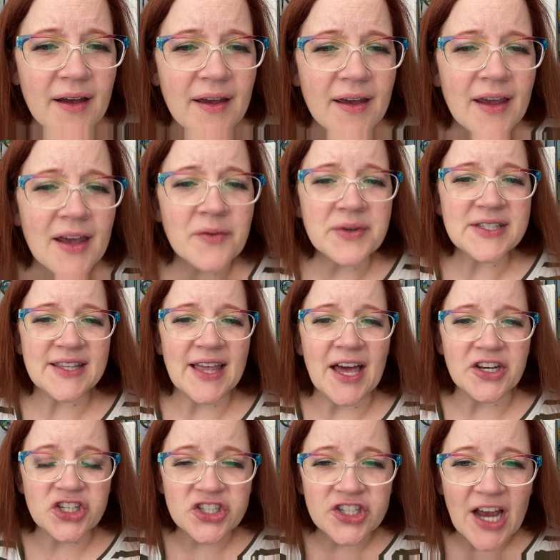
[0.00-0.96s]
It was
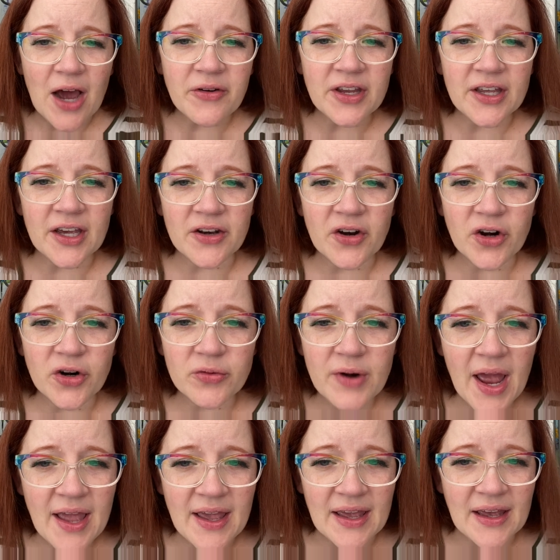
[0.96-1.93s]
that shouting and
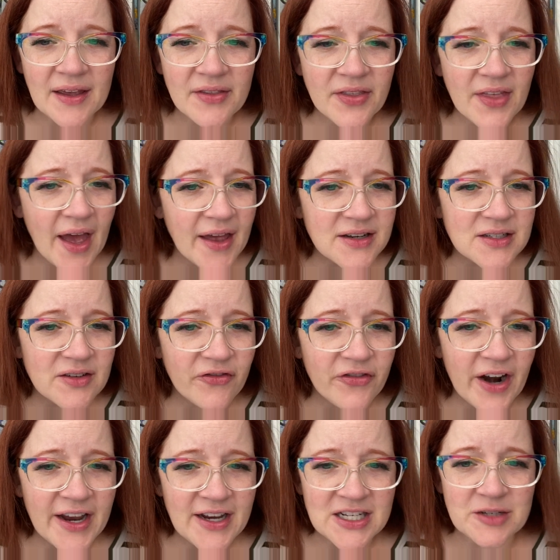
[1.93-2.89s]
hurraying that
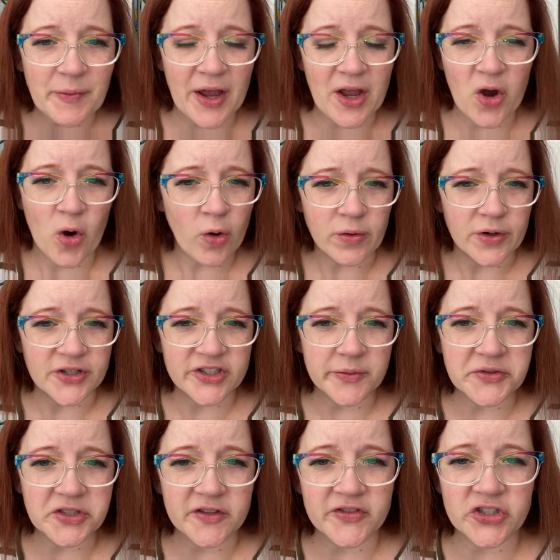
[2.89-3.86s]
frightened my horse,
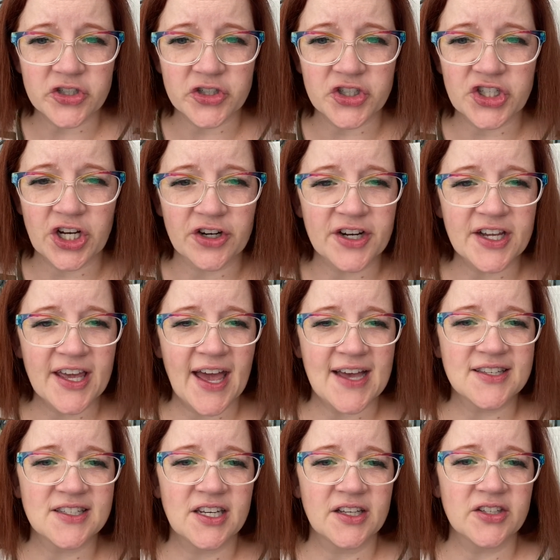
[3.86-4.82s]
observed Sir Cherry,
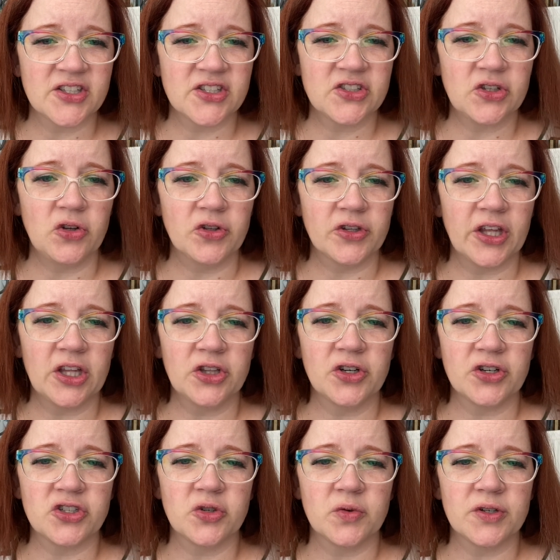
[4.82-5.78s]
casting a sulky
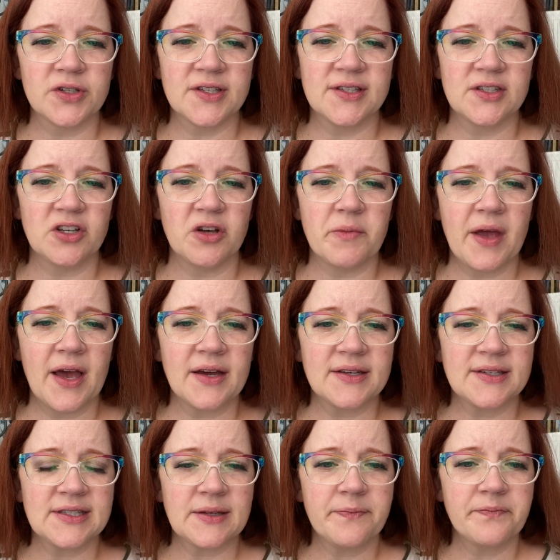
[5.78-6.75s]
look towards
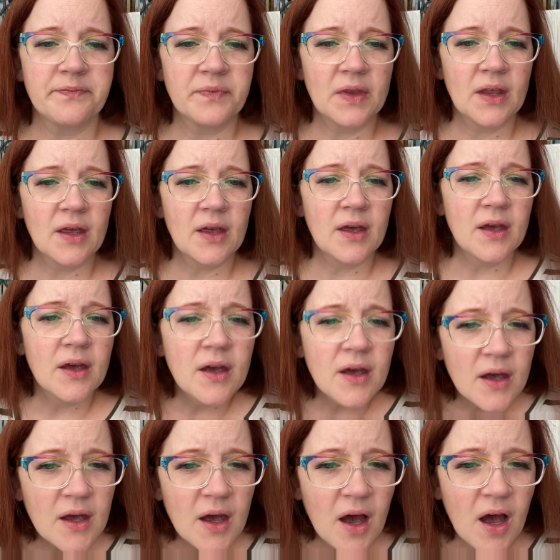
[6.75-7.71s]
Silmax.
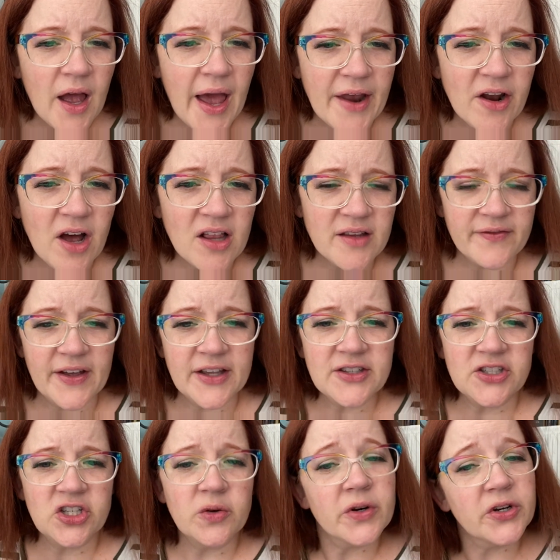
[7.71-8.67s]
At all
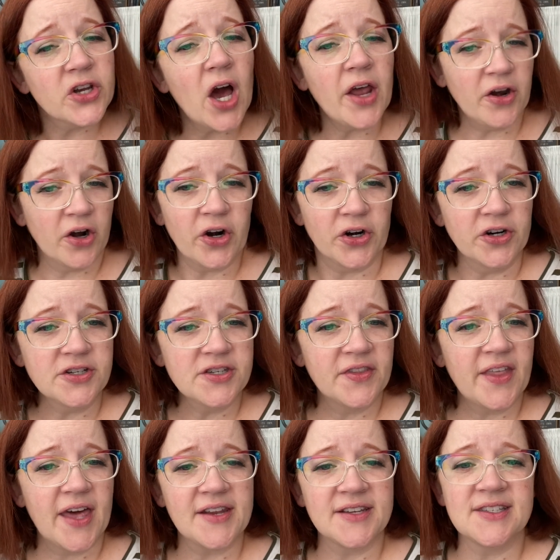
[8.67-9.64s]
events, you are not hurt, and
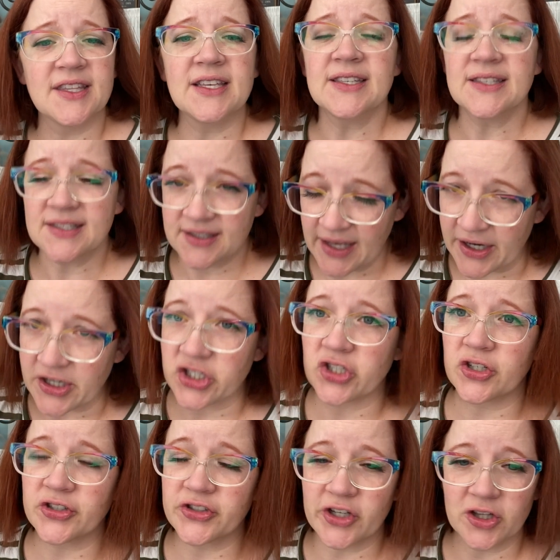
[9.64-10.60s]
that is the
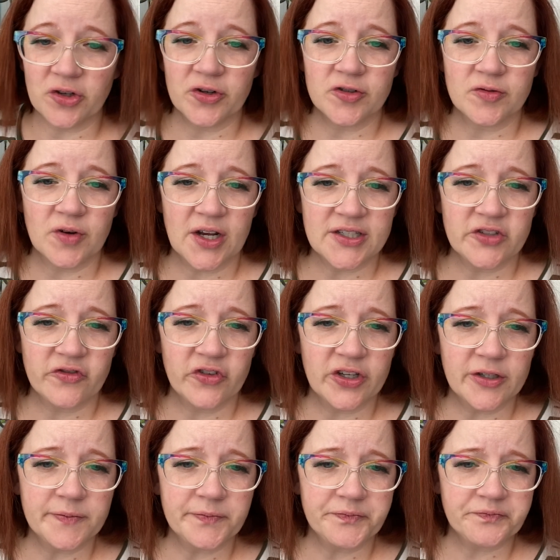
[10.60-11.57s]
essential, said Lord
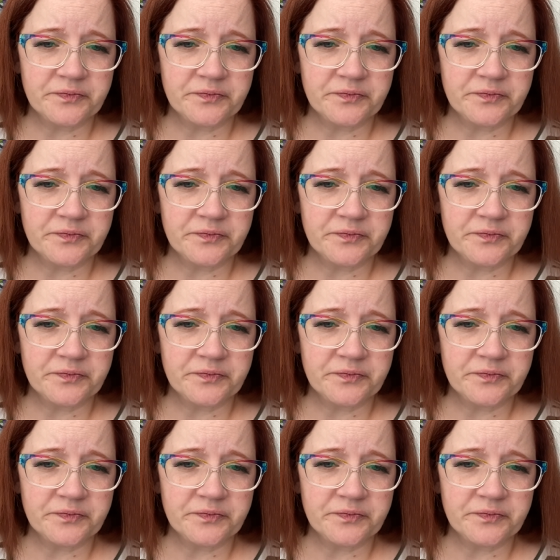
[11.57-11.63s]
Rossville.